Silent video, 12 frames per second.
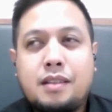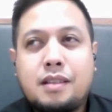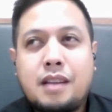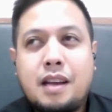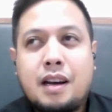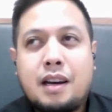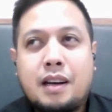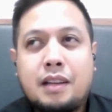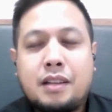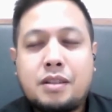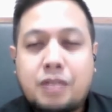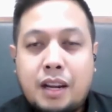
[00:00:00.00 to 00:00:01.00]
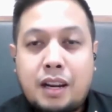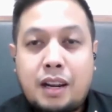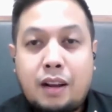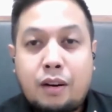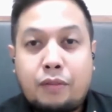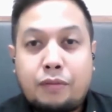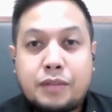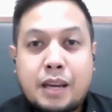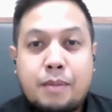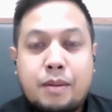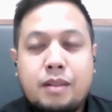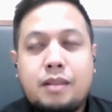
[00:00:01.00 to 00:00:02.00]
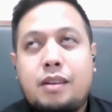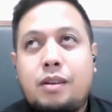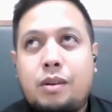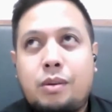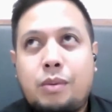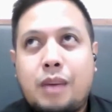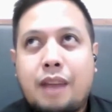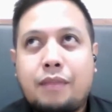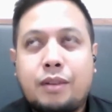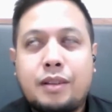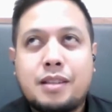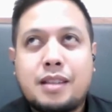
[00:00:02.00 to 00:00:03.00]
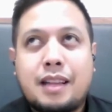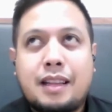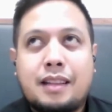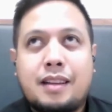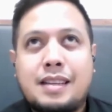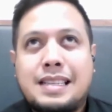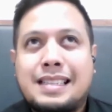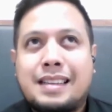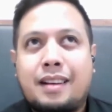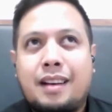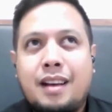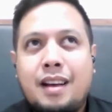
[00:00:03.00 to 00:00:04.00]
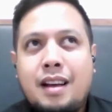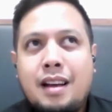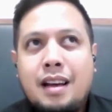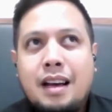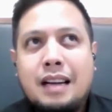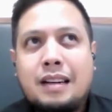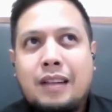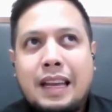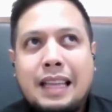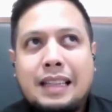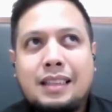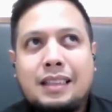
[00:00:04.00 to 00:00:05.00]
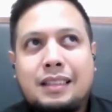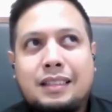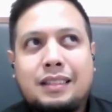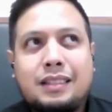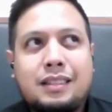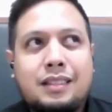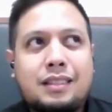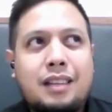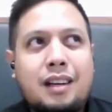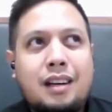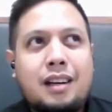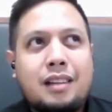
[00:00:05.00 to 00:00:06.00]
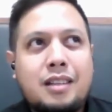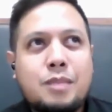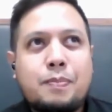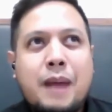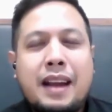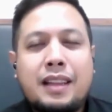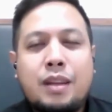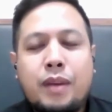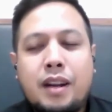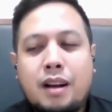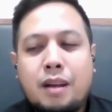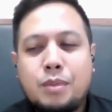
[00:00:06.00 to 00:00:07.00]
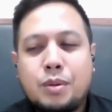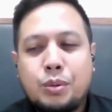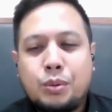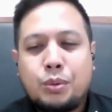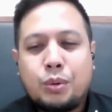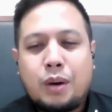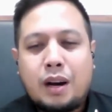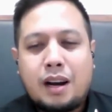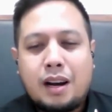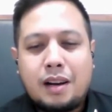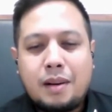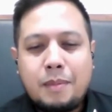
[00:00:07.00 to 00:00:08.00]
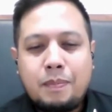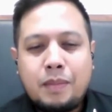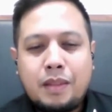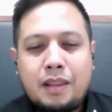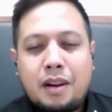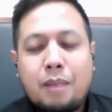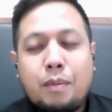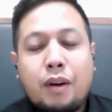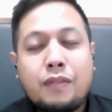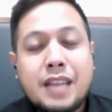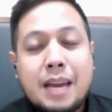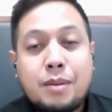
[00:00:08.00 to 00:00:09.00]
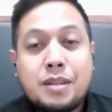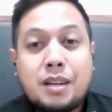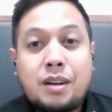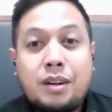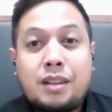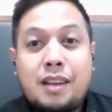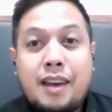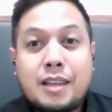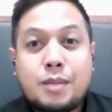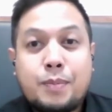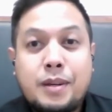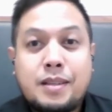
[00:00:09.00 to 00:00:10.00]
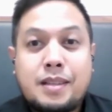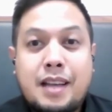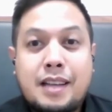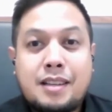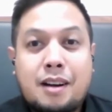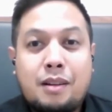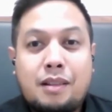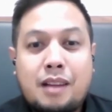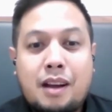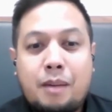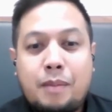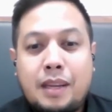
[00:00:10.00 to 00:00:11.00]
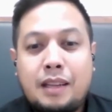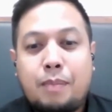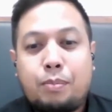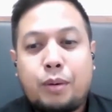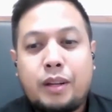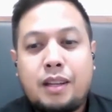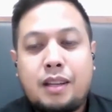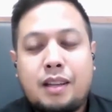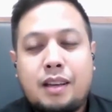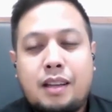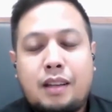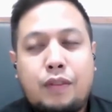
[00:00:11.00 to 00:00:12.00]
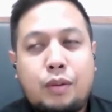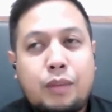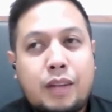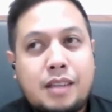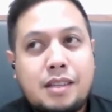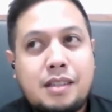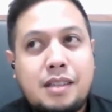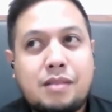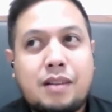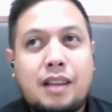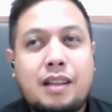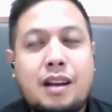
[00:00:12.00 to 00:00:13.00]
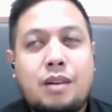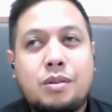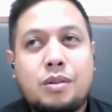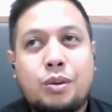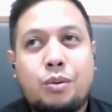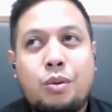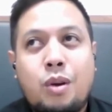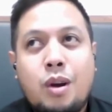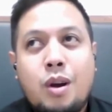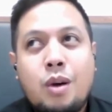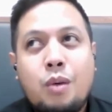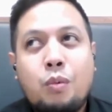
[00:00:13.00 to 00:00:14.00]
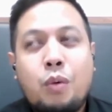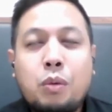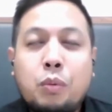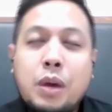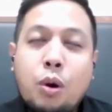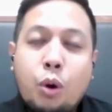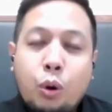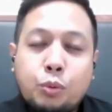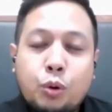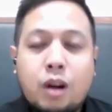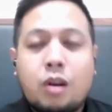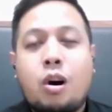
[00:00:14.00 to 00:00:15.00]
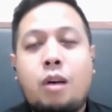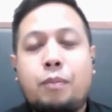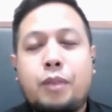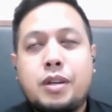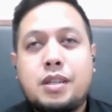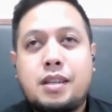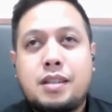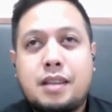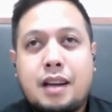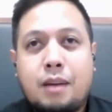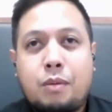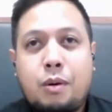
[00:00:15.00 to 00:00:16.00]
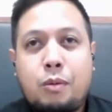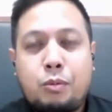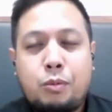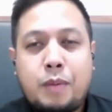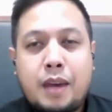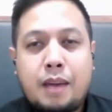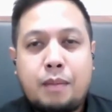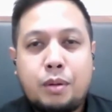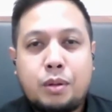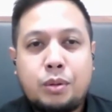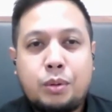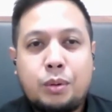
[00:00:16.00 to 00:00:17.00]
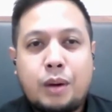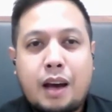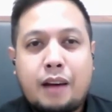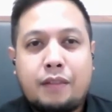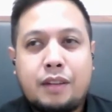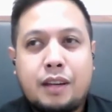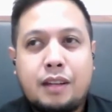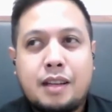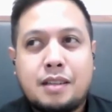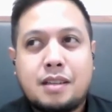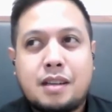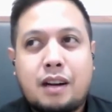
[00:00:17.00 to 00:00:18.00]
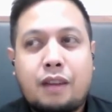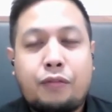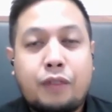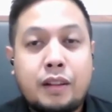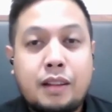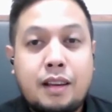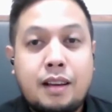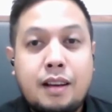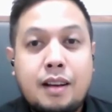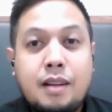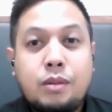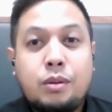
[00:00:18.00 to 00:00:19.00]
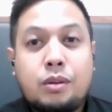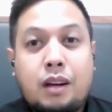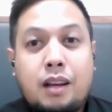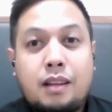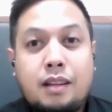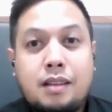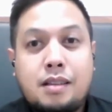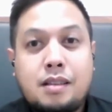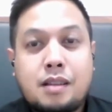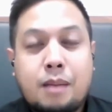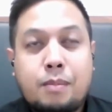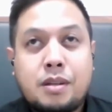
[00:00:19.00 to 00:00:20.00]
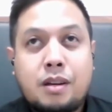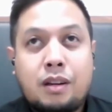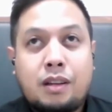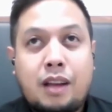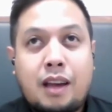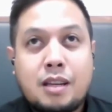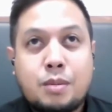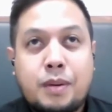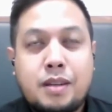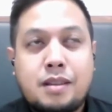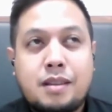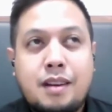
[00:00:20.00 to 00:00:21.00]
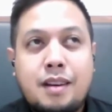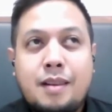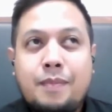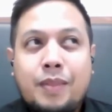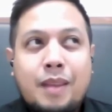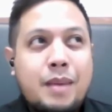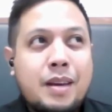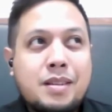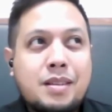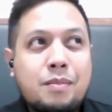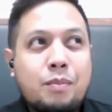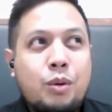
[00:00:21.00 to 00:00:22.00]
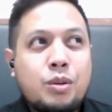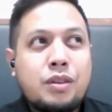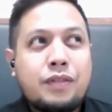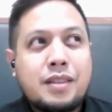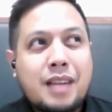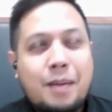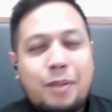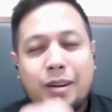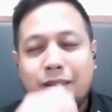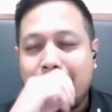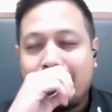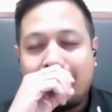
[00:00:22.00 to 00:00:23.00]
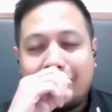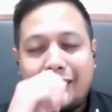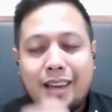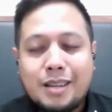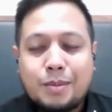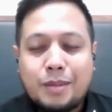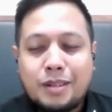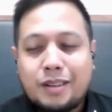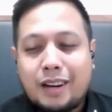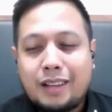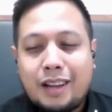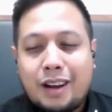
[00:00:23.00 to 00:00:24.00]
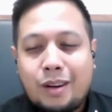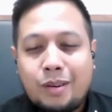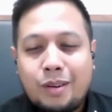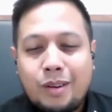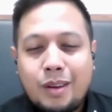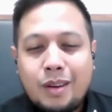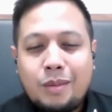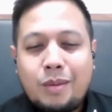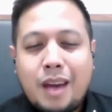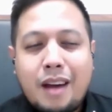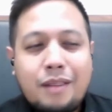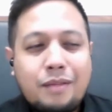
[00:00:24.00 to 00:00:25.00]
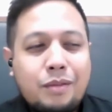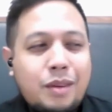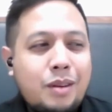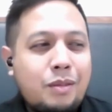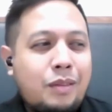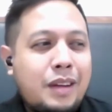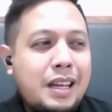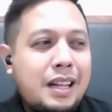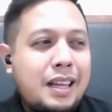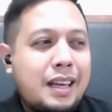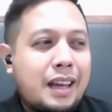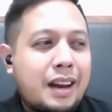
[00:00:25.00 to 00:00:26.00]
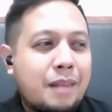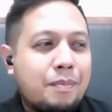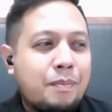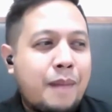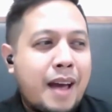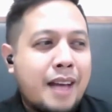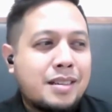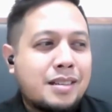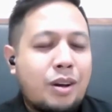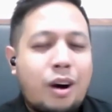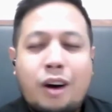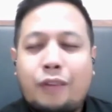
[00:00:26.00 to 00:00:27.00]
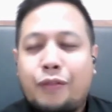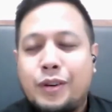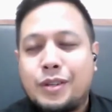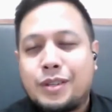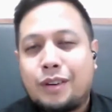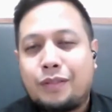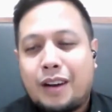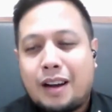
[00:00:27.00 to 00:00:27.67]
the training of cyber. We have to understand that there is a great disparity when it comes to the number of cybersecurity experts that are being deployed in individual agencies right now. So what we hope to accomplish is we would be able to have the necessary funding to train these cybersecurity experts, because most of the cybersecurity experts right now, we really cannot match the offers of